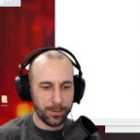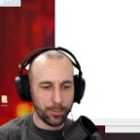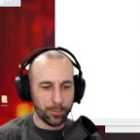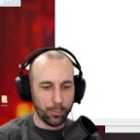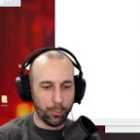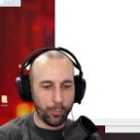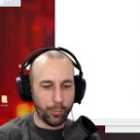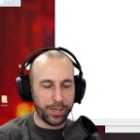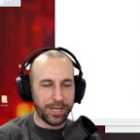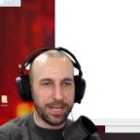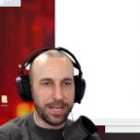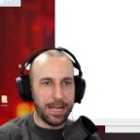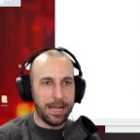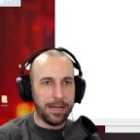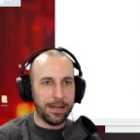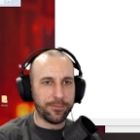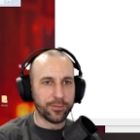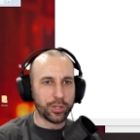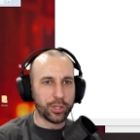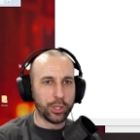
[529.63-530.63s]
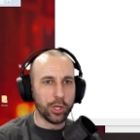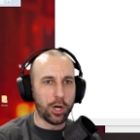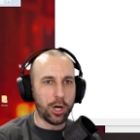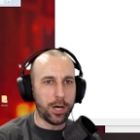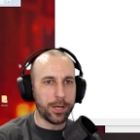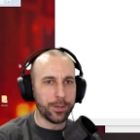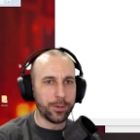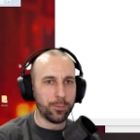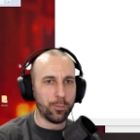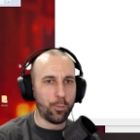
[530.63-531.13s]
We have
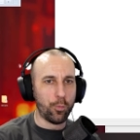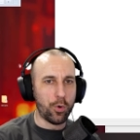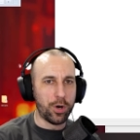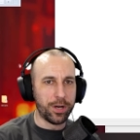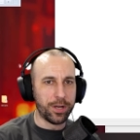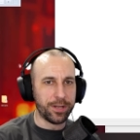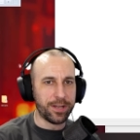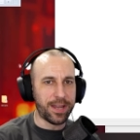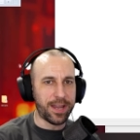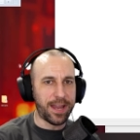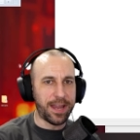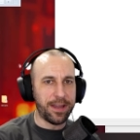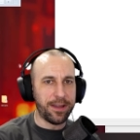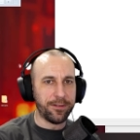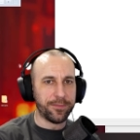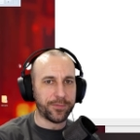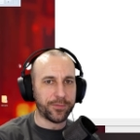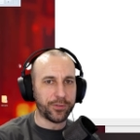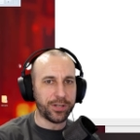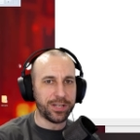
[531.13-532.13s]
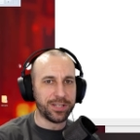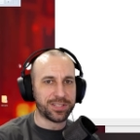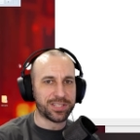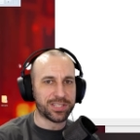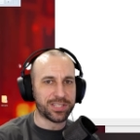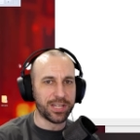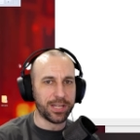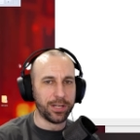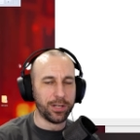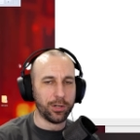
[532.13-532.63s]
gotten one every
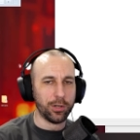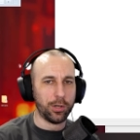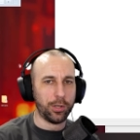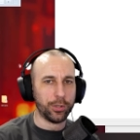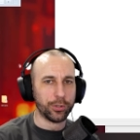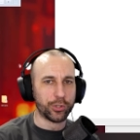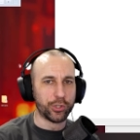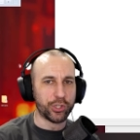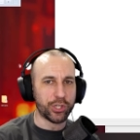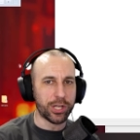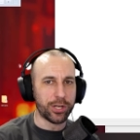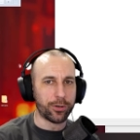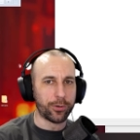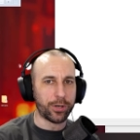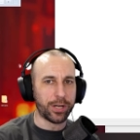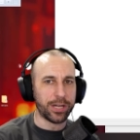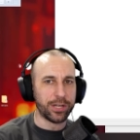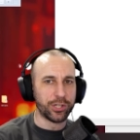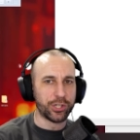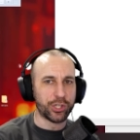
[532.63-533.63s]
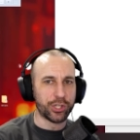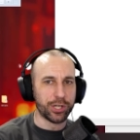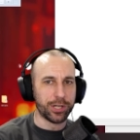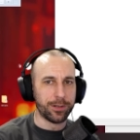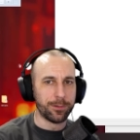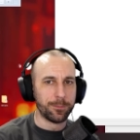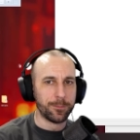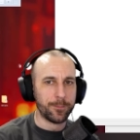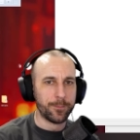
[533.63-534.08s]
single generation.